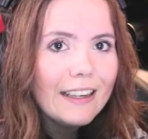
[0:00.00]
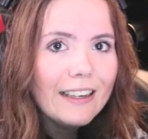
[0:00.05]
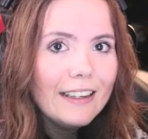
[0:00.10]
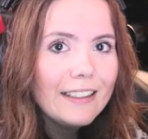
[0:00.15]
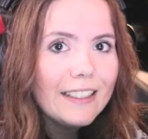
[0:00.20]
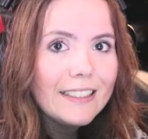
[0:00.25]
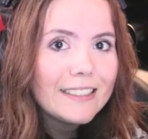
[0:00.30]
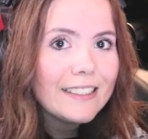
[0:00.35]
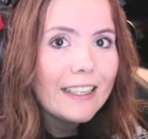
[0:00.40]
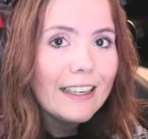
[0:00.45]

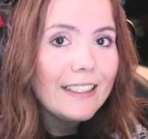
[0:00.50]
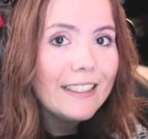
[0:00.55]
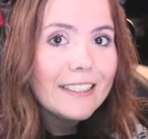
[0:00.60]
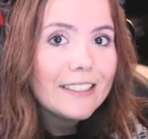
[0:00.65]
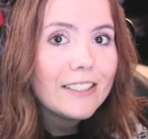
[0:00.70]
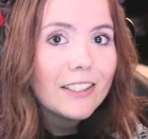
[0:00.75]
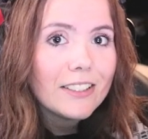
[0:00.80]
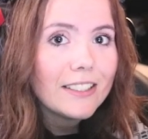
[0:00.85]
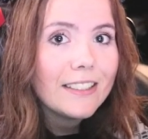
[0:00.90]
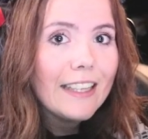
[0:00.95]
This
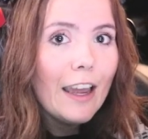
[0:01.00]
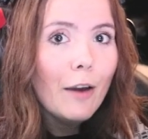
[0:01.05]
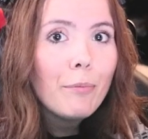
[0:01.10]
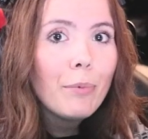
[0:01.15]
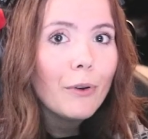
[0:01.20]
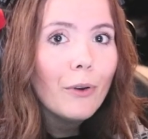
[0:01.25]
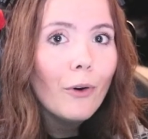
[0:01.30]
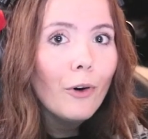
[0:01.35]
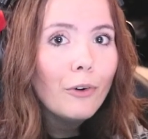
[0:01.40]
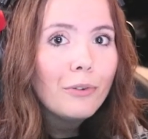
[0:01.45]
doesn't
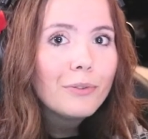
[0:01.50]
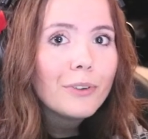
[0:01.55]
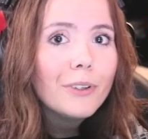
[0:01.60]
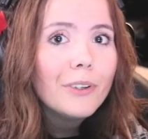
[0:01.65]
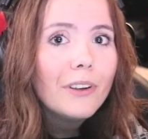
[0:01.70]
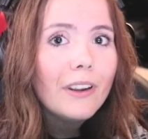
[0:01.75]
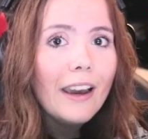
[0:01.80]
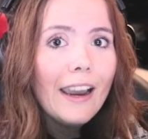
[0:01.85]
happen often.